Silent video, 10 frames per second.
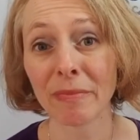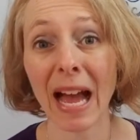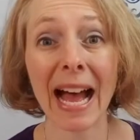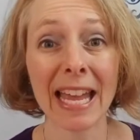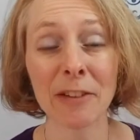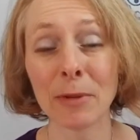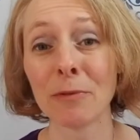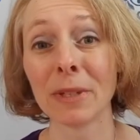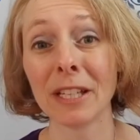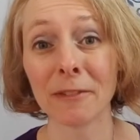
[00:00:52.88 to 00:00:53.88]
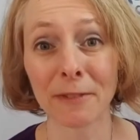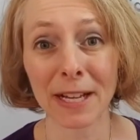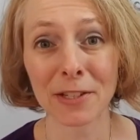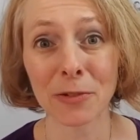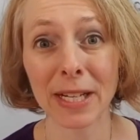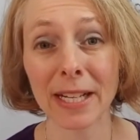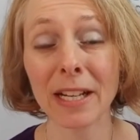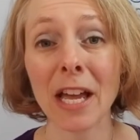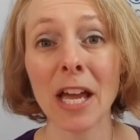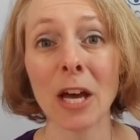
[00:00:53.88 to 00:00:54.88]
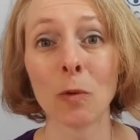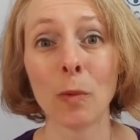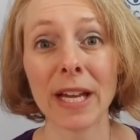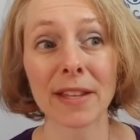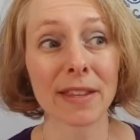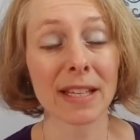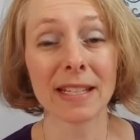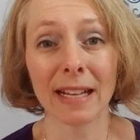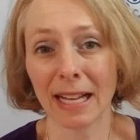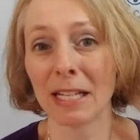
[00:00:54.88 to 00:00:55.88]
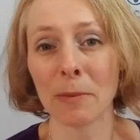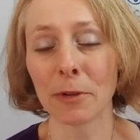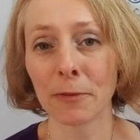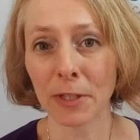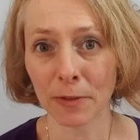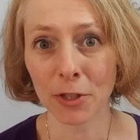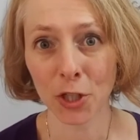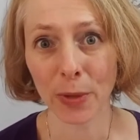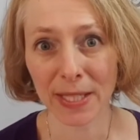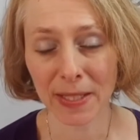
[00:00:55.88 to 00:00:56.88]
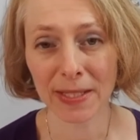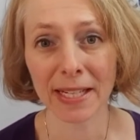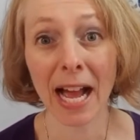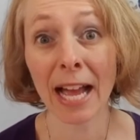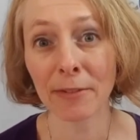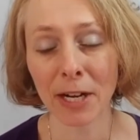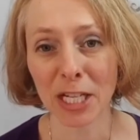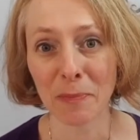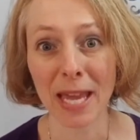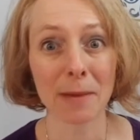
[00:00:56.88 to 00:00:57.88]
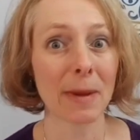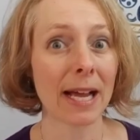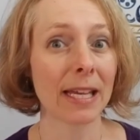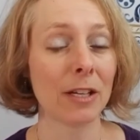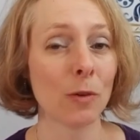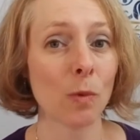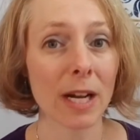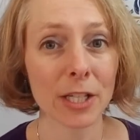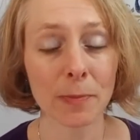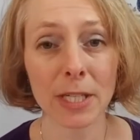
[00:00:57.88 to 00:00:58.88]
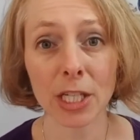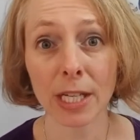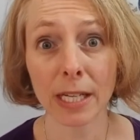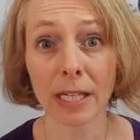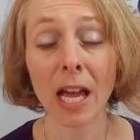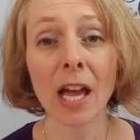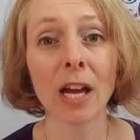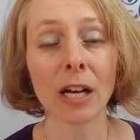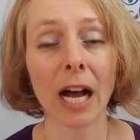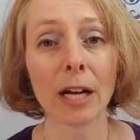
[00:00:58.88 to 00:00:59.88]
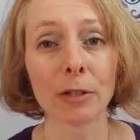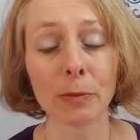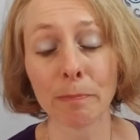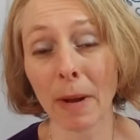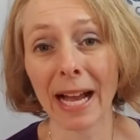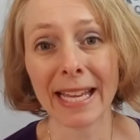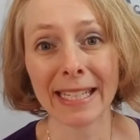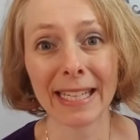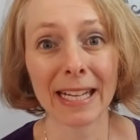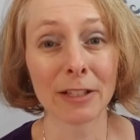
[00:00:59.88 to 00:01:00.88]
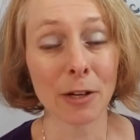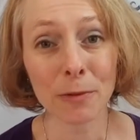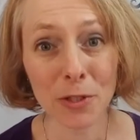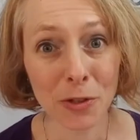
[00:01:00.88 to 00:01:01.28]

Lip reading: I have been really frustrated with a number of different choices that I've gone to make, buying a new washing machine, buying a toaster